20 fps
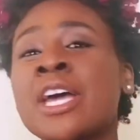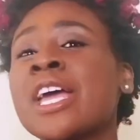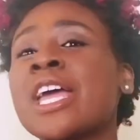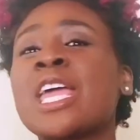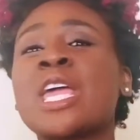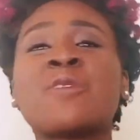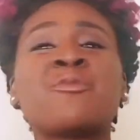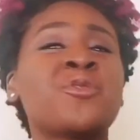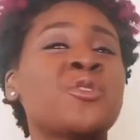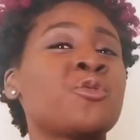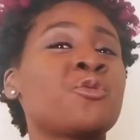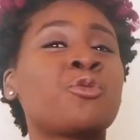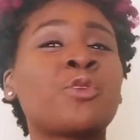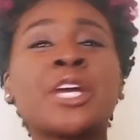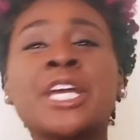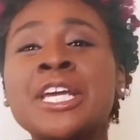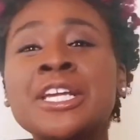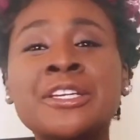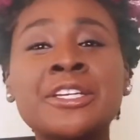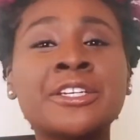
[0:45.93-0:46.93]
If you
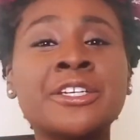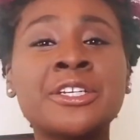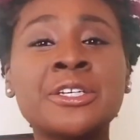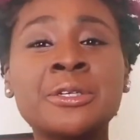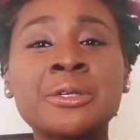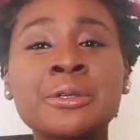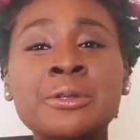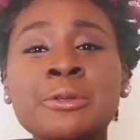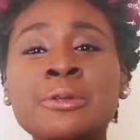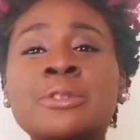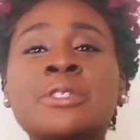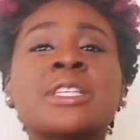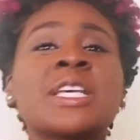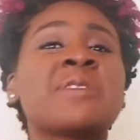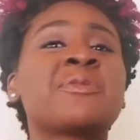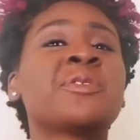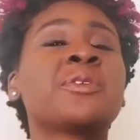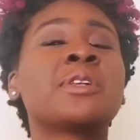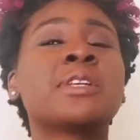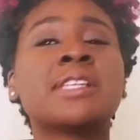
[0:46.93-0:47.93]
read the news, if
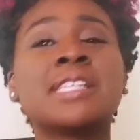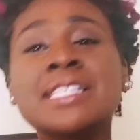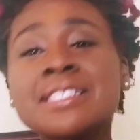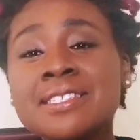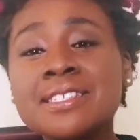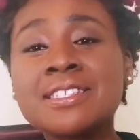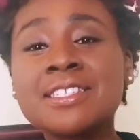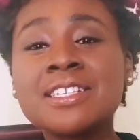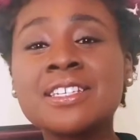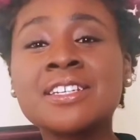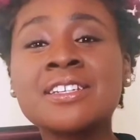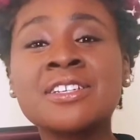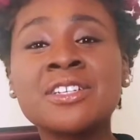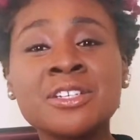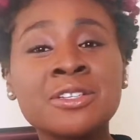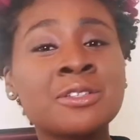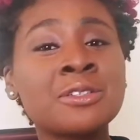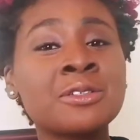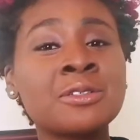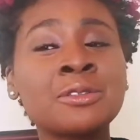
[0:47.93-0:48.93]
you listen to the
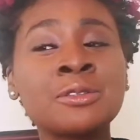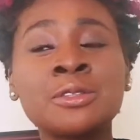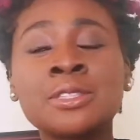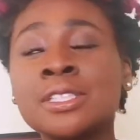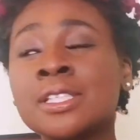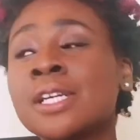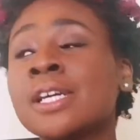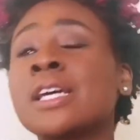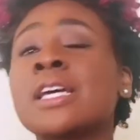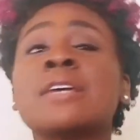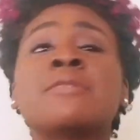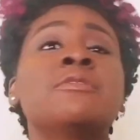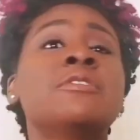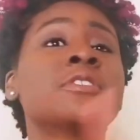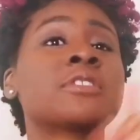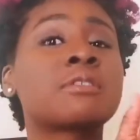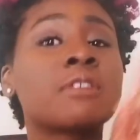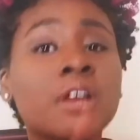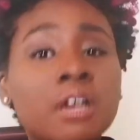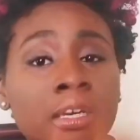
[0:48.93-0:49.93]
news, if you
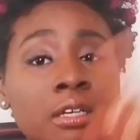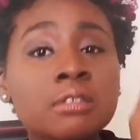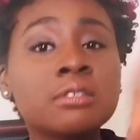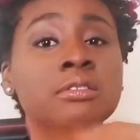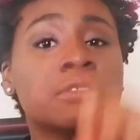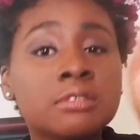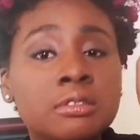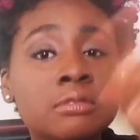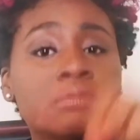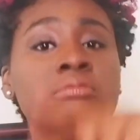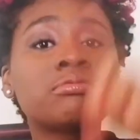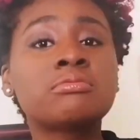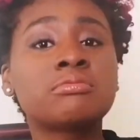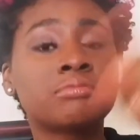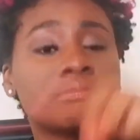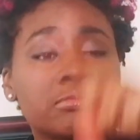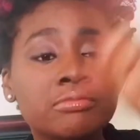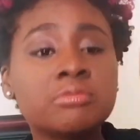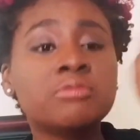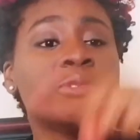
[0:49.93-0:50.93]
scroll through
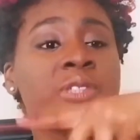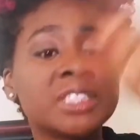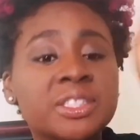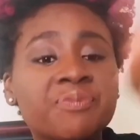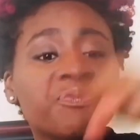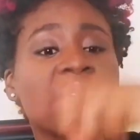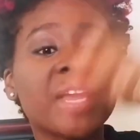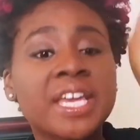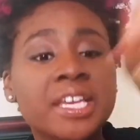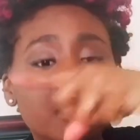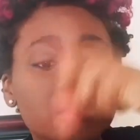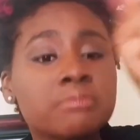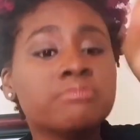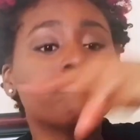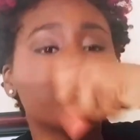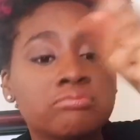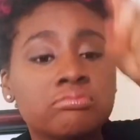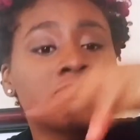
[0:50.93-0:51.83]
with your finger